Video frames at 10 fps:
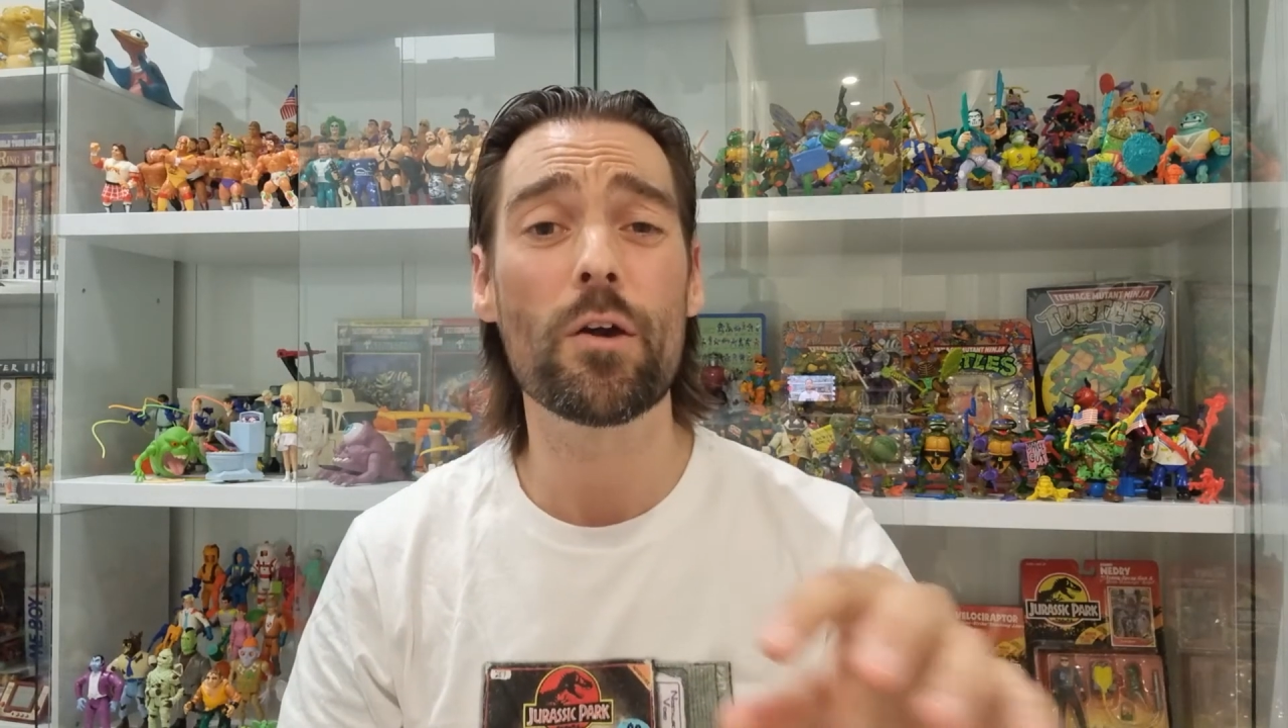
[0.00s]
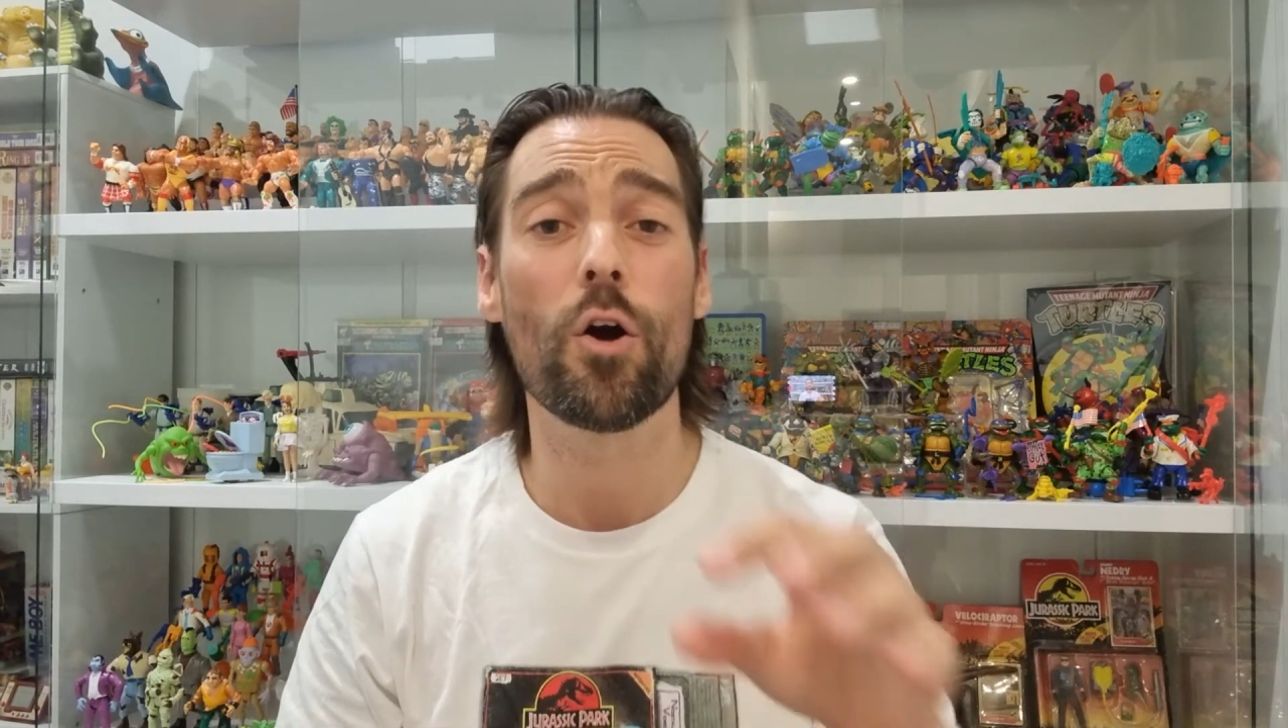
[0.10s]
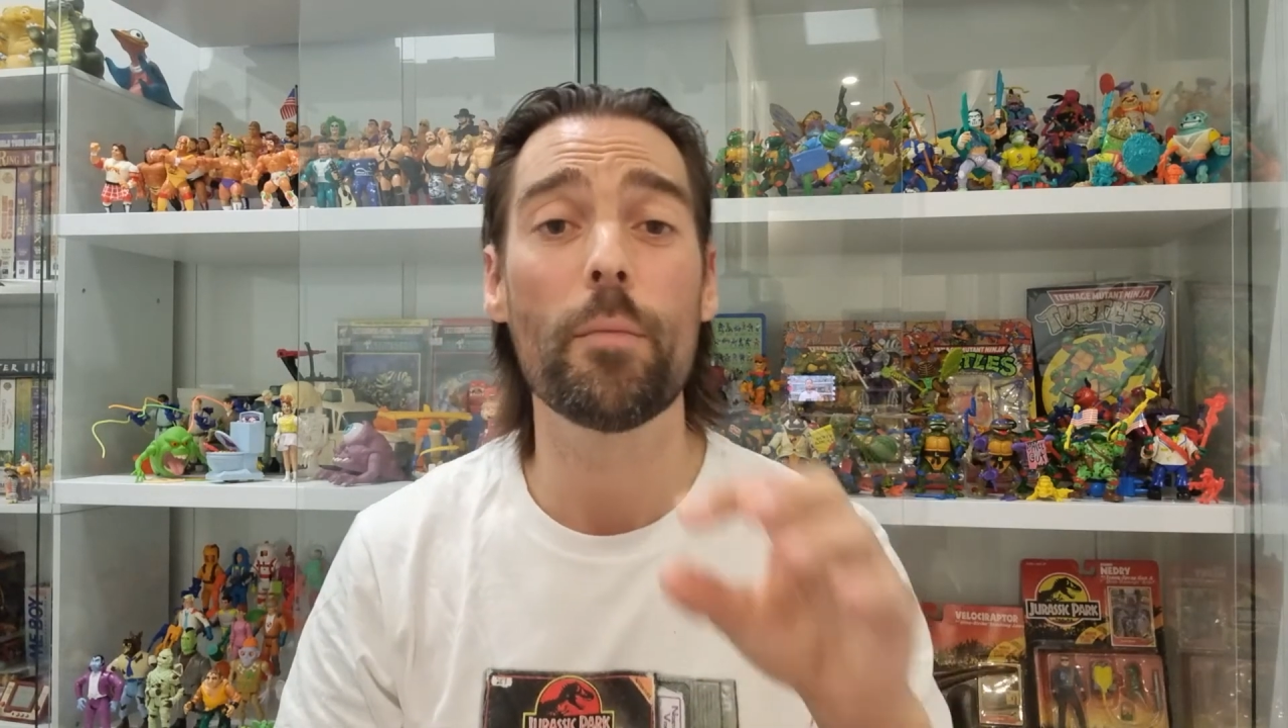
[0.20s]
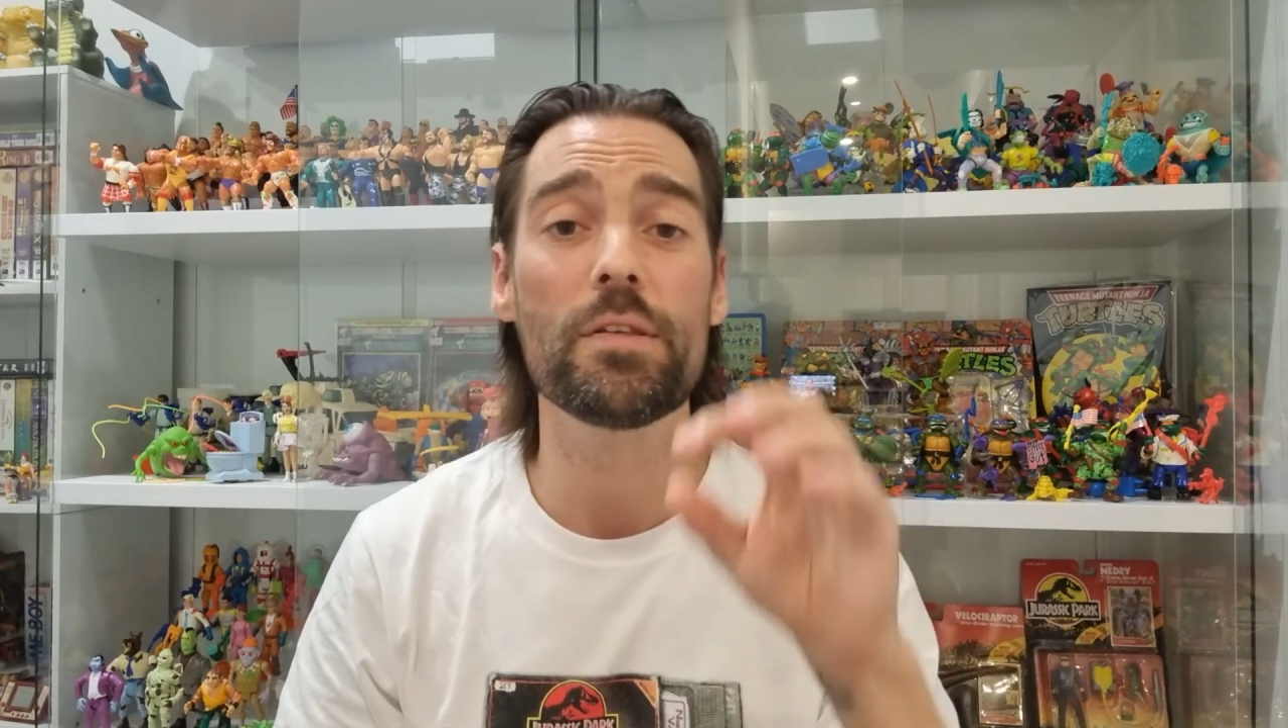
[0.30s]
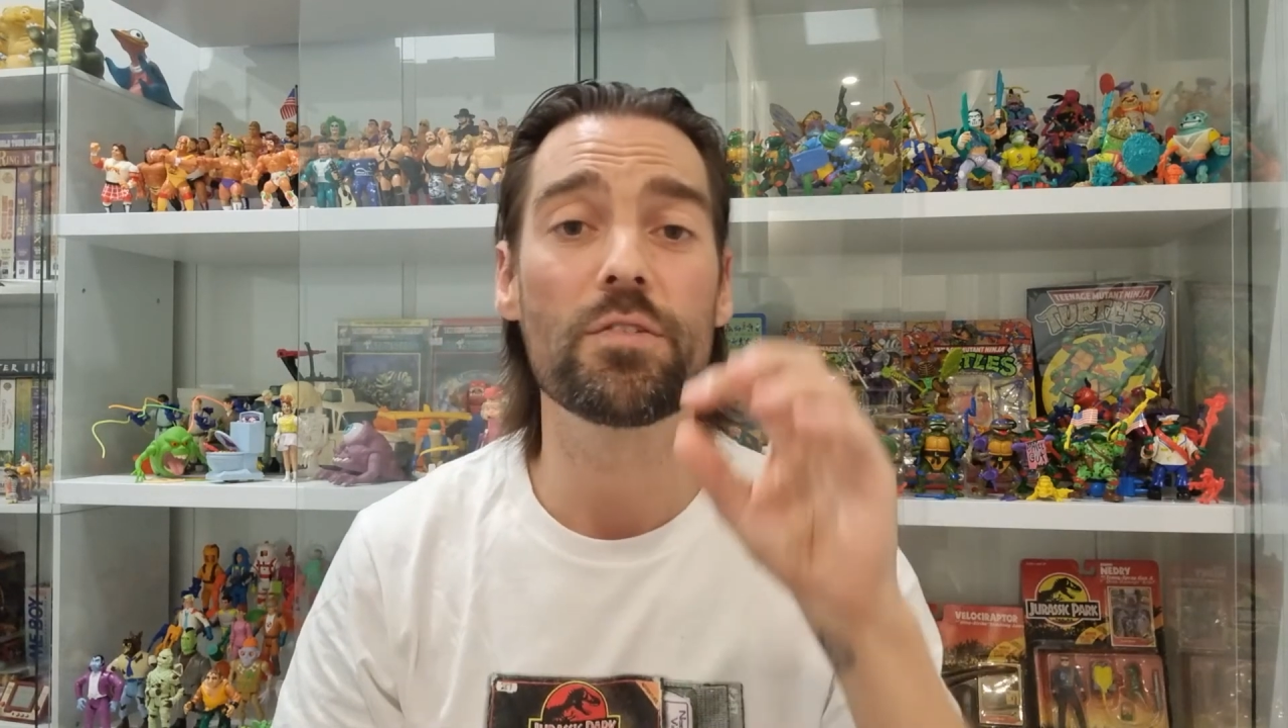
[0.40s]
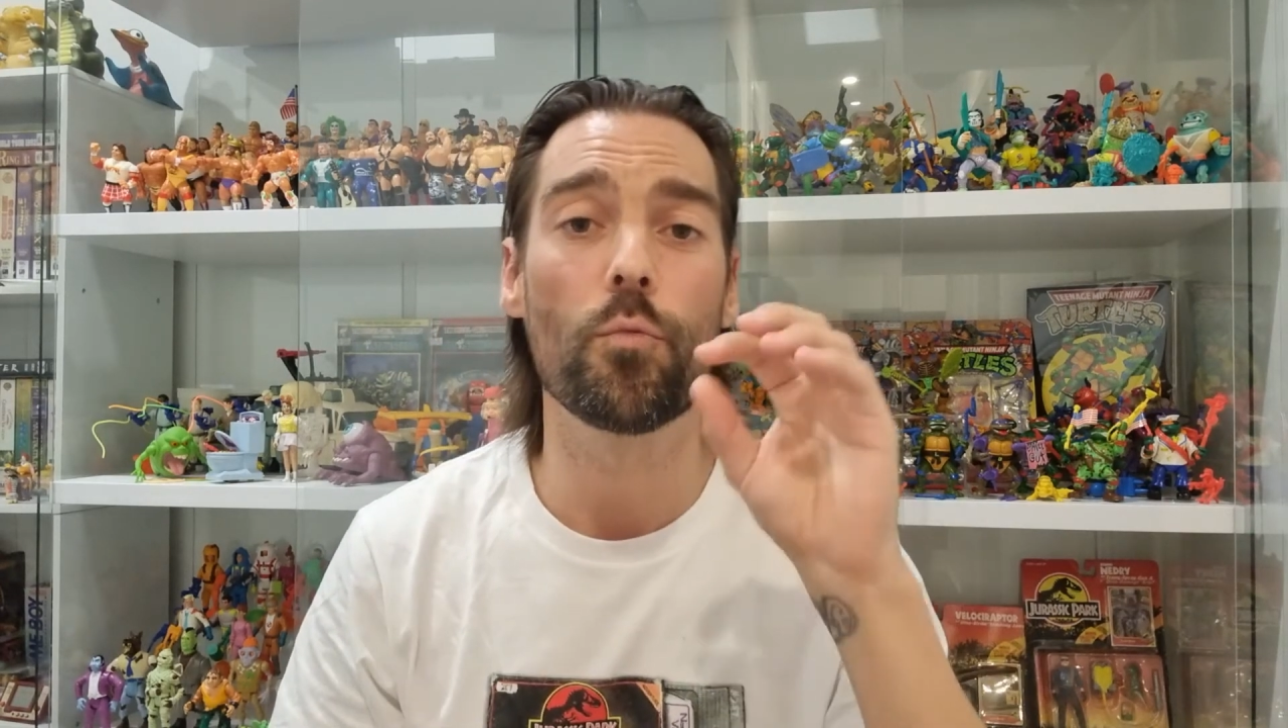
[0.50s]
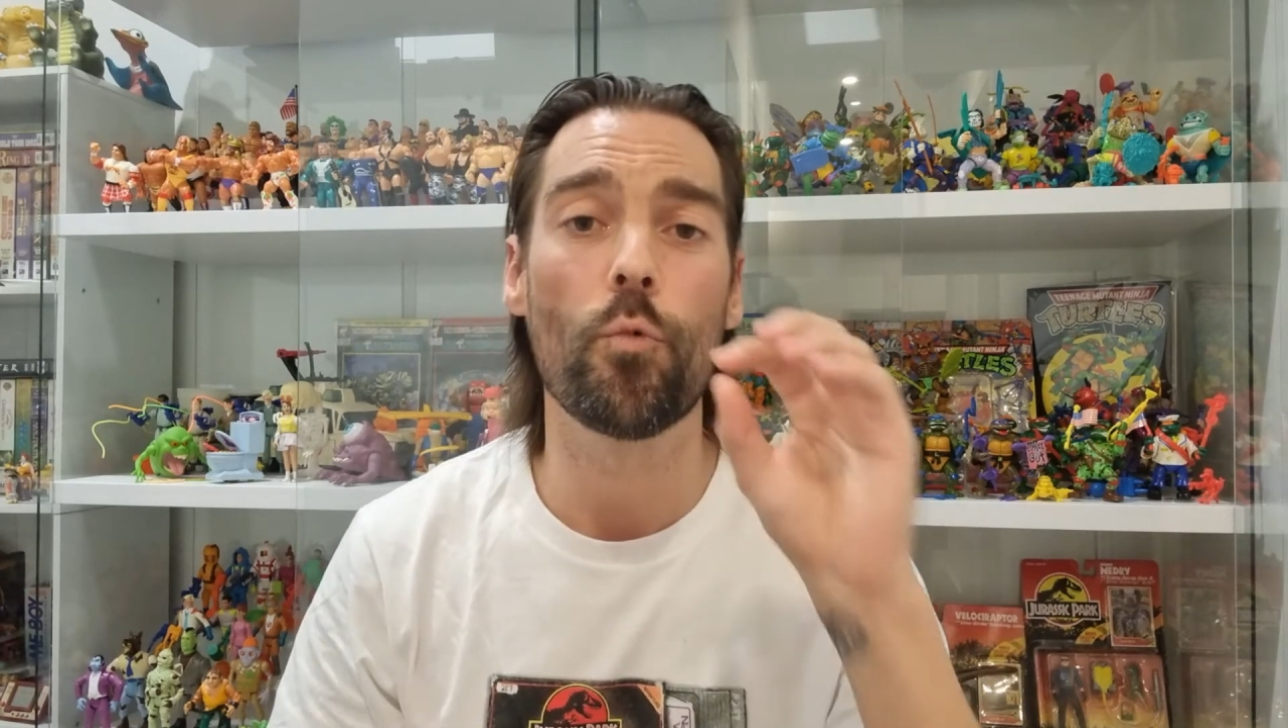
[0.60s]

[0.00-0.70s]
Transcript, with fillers: comments